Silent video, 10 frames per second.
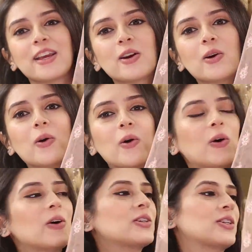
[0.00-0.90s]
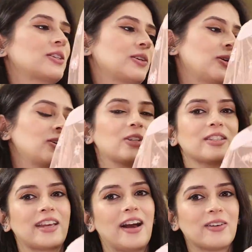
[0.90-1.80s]
a gorgeous,
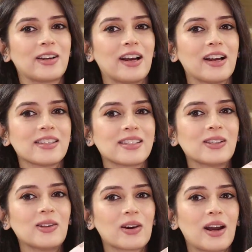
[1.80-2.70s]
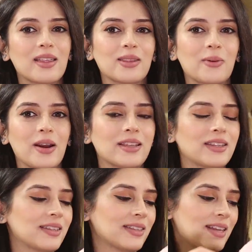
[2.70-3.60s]
gorgeous gown, guys. Look at the way
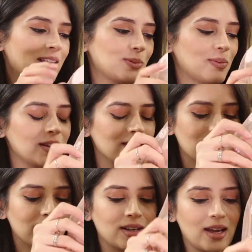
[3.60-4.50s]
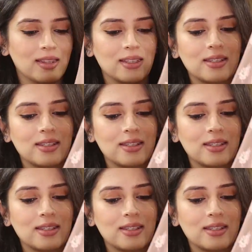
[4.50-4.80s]
that this has been done and the